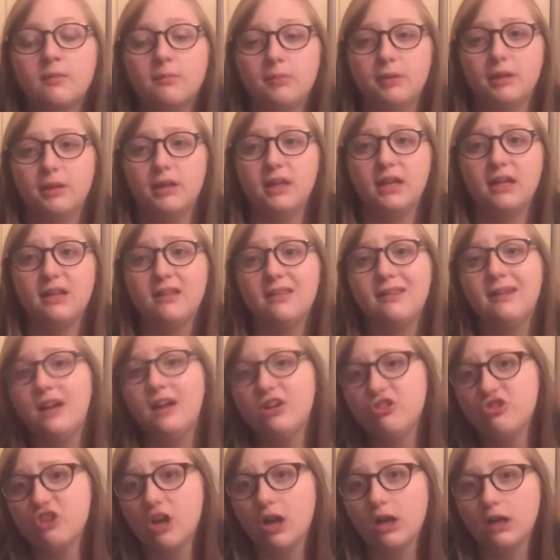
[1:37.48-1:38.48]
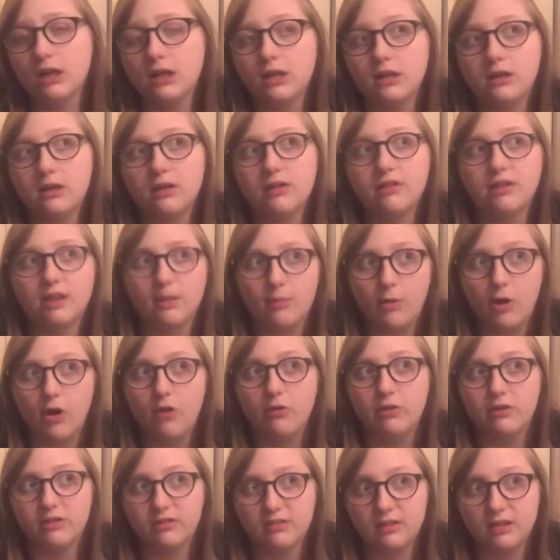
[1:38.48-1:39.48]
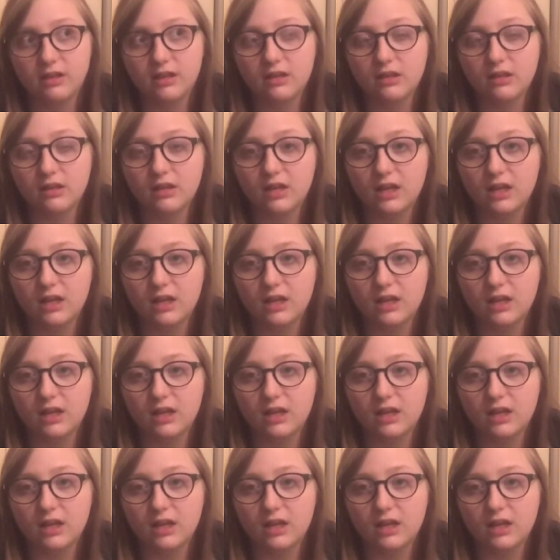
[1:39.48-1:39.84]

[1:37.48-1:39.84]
But like, it's not shocking because I'm always sick.